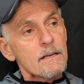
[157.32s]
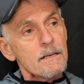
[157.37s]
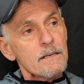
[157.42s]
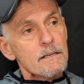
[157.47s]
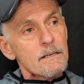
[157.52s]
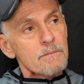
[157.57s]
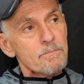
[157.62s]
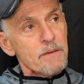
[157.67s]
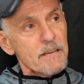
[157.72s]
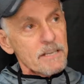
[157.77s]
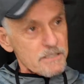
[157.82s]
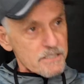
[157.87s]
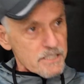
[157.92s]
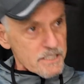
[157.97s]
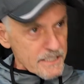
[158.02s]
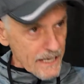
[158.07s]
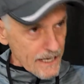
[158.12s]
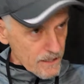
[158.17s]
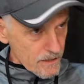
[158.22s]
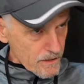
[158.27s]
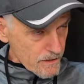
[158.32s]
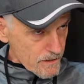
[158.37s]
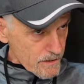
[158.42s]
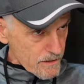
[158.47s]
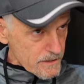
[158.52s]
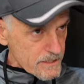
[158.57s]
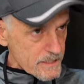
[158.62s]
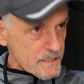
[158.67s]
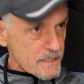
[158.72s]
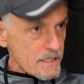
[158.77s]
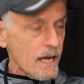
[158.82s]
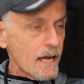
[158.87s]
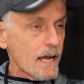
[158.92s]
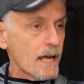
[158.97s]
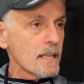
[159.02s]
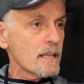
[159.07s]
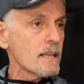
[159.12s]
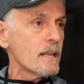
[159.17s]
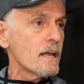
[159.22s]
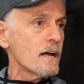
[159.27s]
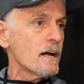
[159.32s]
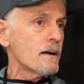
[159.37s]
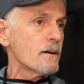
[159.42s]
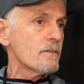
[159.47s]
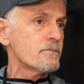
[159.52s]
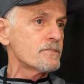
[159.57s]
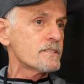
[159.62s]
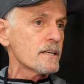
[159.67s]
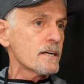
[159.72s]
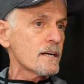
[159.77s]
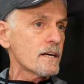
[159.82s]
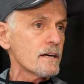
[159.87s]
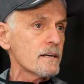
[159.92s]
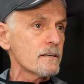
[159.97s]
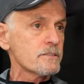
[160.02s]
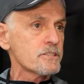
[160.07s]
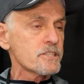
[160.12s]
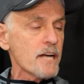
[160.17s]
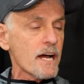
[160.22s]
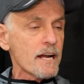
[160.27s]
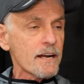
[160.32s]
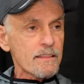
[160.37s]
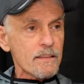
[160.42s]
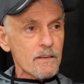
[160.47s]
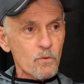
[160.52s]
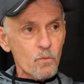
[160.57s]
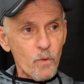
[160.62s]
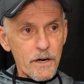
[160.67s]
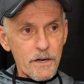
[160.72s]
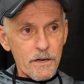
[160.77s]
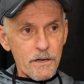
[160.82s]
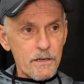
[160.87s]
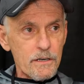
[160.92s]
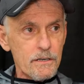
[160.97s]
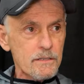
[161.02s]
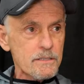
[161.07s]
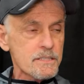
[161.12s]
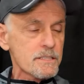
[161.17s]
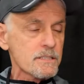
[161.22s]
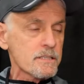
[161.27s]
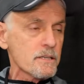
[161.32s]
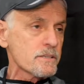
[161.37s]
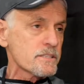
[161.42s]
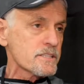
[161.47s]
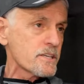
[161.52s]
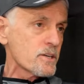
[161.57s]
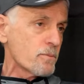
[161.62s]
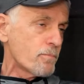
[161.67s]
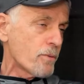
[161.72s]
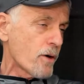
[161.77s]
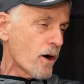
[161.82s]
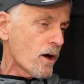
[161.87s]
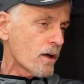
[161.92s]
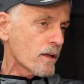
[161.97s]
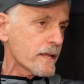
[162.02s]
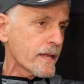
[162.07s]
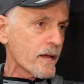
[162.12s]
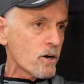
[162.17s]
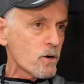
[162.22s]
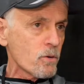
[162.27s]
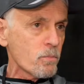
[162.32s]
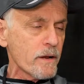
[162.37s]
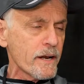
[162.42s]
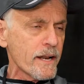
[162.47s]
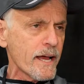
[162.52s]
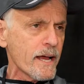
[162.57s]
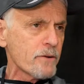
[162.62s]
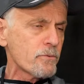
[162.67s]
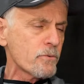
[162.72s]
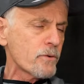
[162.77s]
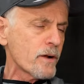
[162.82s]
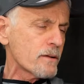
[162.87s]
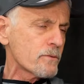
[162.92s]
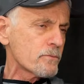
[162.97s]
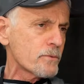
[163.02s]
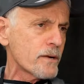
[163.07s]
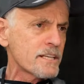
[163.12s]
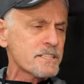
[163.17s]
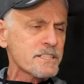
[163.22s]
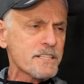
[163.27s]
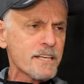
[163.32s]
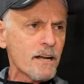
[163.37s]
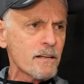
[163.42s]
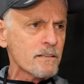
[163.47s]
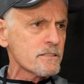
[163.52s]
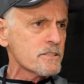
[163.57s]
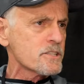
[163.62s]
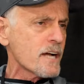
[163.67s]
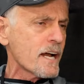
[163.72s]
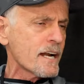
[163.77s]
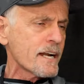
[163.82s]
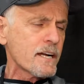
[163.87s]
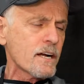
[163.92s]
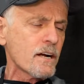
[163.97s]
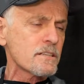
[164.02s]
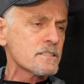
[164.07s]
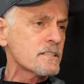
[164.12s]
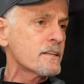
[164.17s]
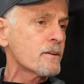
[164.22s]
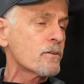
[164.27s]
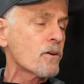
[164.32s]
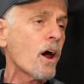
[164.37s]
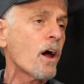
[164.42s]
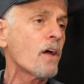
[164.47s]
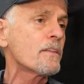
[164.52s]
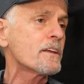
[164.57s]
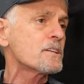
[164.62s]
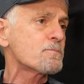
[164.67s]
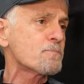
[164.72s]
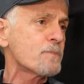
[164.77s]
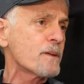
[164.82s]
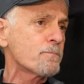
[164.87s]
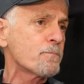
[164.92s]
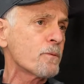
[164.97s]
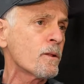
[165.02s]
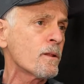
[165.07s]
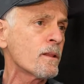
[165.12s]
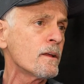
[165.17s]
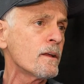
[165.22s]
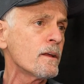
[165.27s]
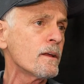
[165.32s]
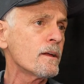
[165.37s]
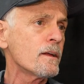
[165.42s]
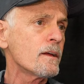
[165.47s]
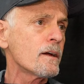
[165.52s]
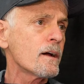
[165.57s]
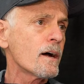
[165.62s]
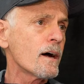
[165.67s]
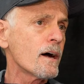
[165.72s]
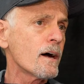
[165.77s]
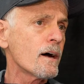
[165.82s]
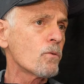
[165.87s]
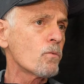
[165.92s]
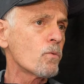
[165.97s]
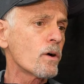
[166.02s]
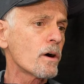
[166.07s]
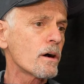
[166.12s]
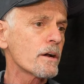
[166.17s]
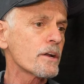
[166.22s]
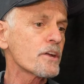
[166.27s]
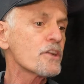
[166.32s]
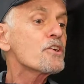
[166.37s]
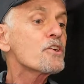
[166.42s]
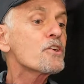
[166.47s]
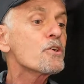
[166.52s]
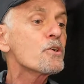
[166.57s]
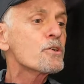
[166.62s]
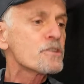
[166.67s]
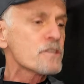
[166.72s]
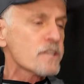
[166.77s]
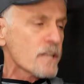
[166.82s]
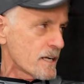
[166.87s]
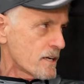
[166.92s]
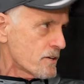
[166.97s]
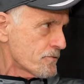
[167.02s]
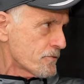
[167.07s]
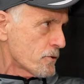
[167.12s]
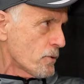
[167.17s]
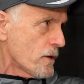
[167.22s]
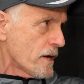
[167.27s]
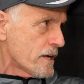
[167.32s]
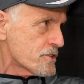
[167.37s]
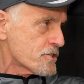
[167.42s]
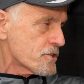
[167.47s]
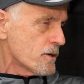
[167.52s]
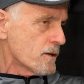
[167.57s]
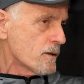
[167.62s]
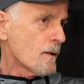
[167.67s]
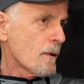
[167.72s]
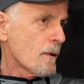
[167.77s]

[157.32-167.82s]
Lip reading: Peter Sellers. I loved Jonathan Winters, Lucille Ball, Carol Burnett, Red Skelton, Johnny Carson. All these people were hugely influential,